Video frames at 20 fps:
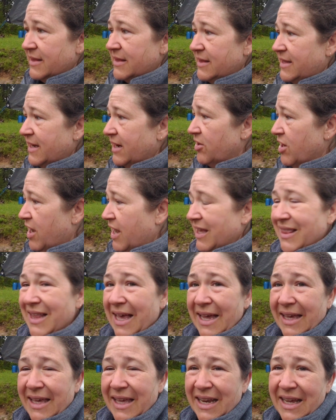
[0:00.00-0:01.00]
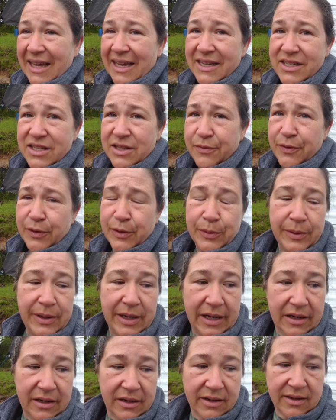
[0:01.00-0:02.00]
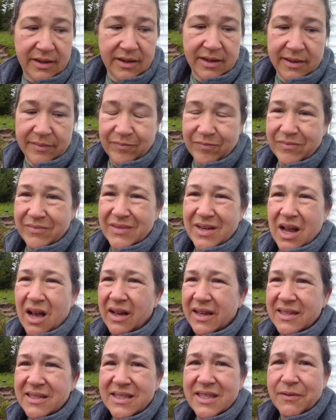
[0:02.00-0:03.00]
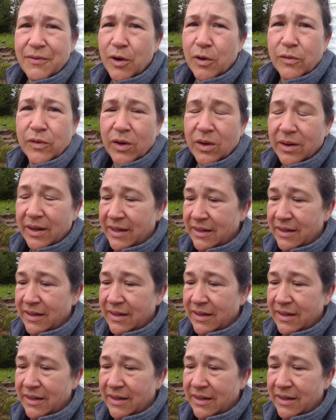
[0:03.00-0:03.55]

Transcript: they're not like getting into the food and knocking stuff over.